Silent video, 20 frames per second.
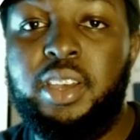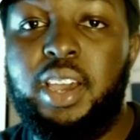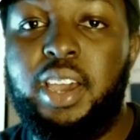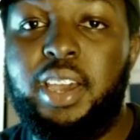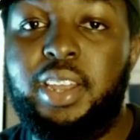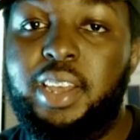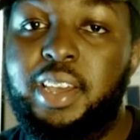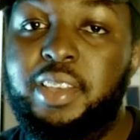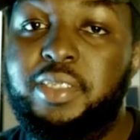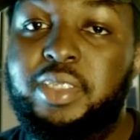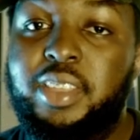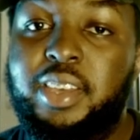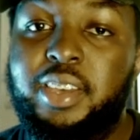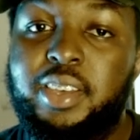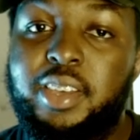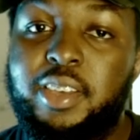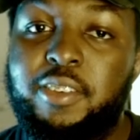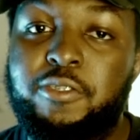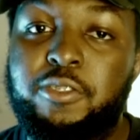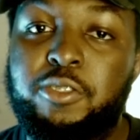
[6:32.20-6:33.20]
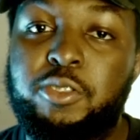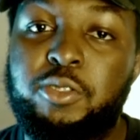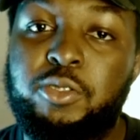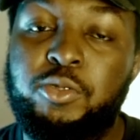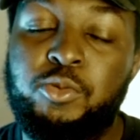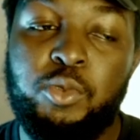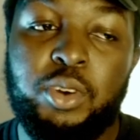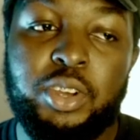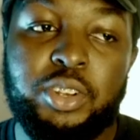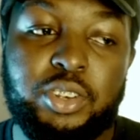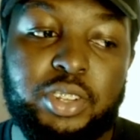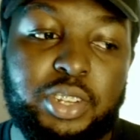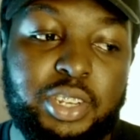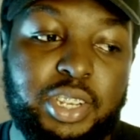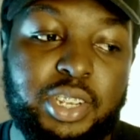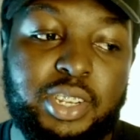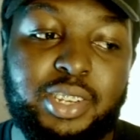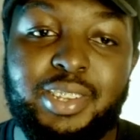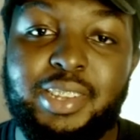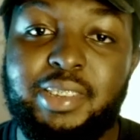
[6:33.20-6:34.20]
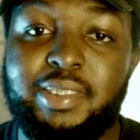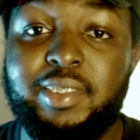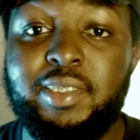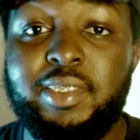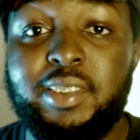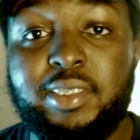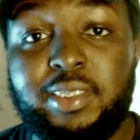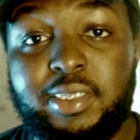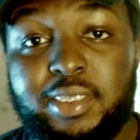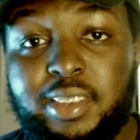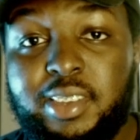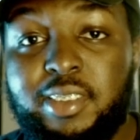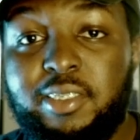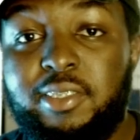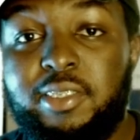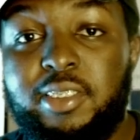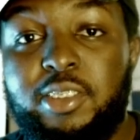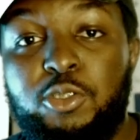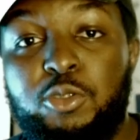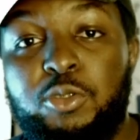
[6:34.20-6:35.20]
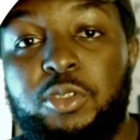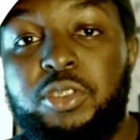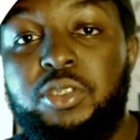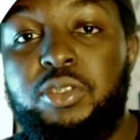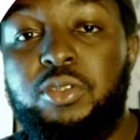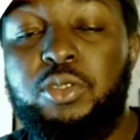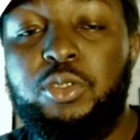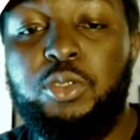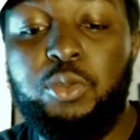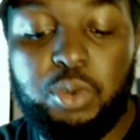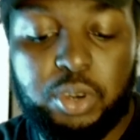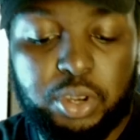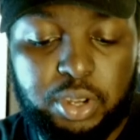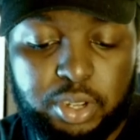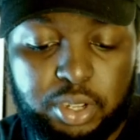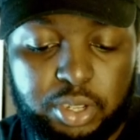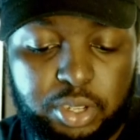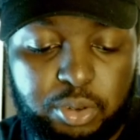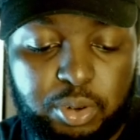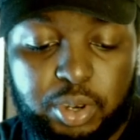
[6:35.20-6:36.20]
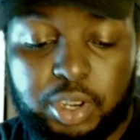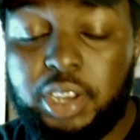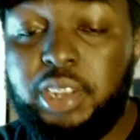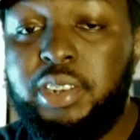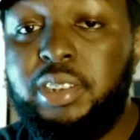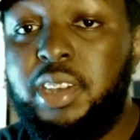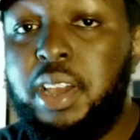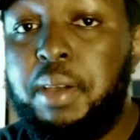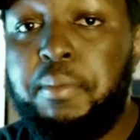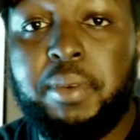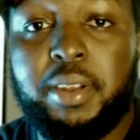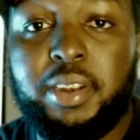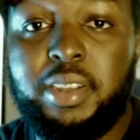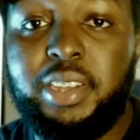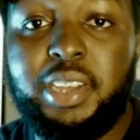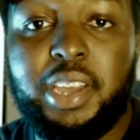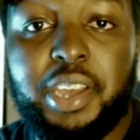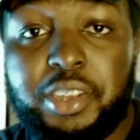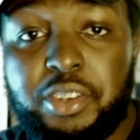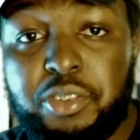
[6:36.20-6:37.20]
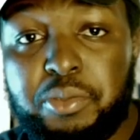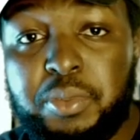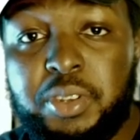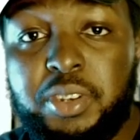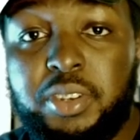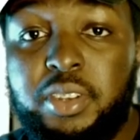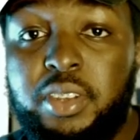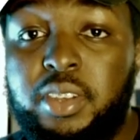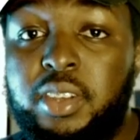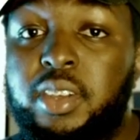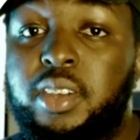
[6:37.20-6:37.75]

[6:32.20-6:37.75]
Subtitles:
And I think if you were to change this and this and this, you were going to get better engagement,